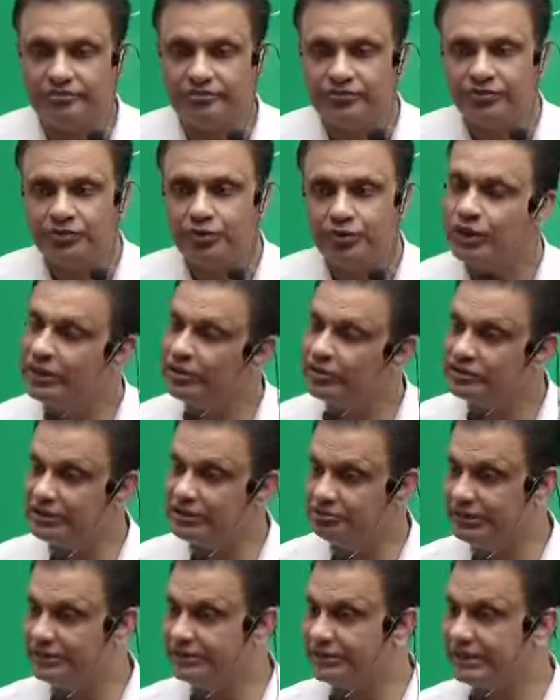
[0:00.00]
You cannot
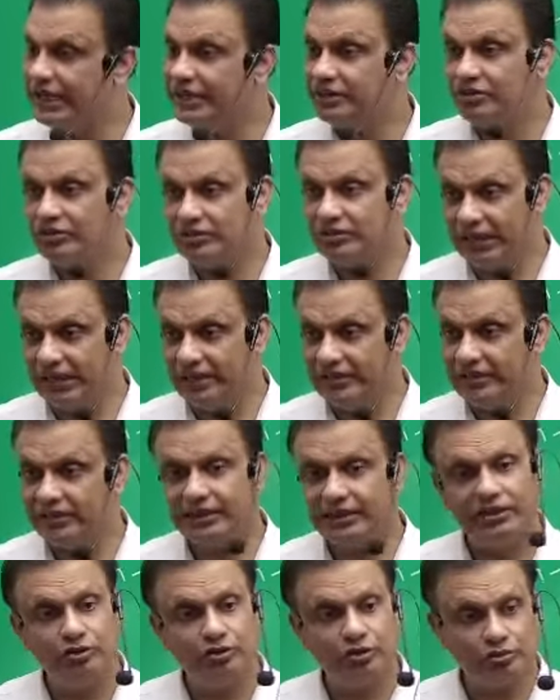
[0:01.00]
simply say, I don't like it, I
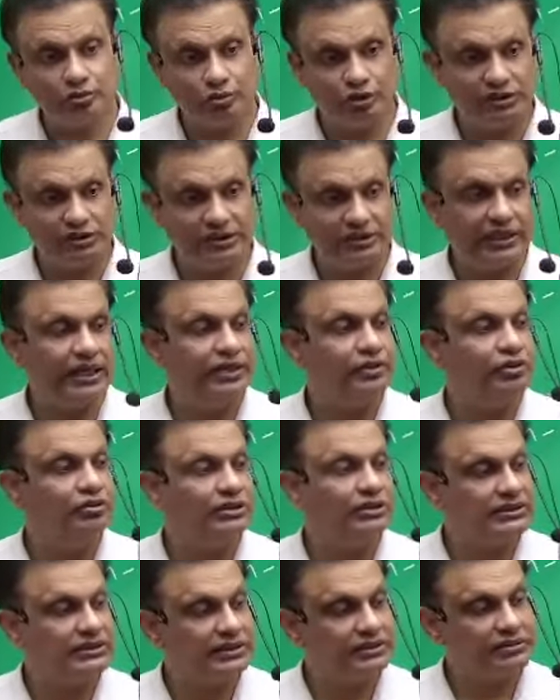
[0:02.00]
don't want it, I don't
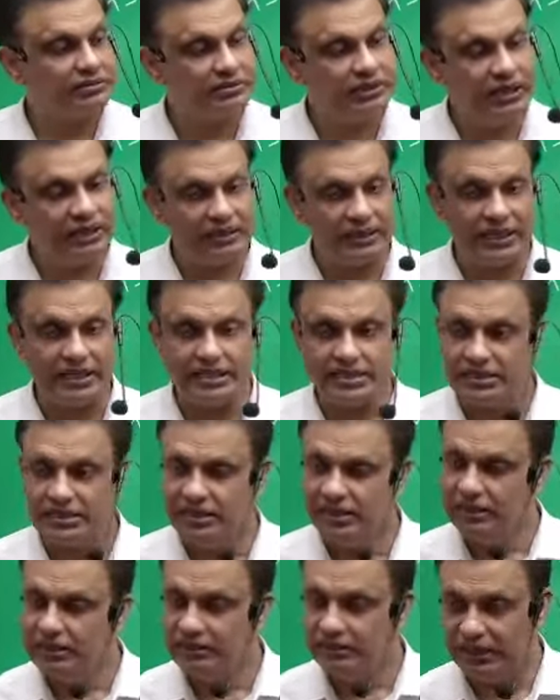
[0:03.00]
consider that as
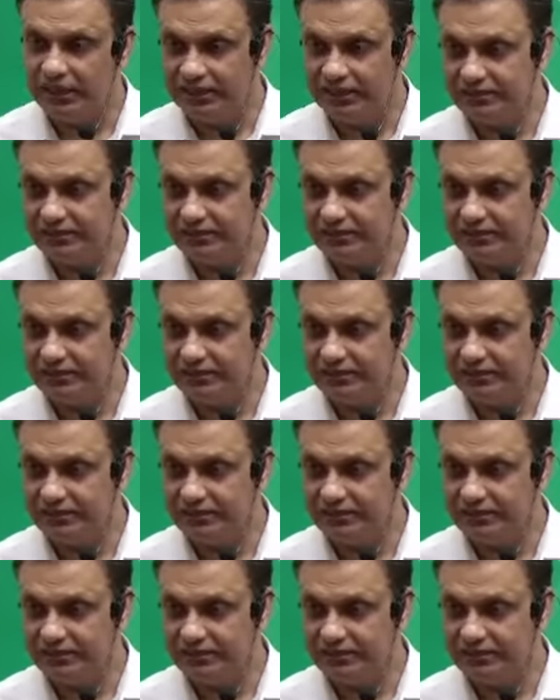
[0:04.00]
right.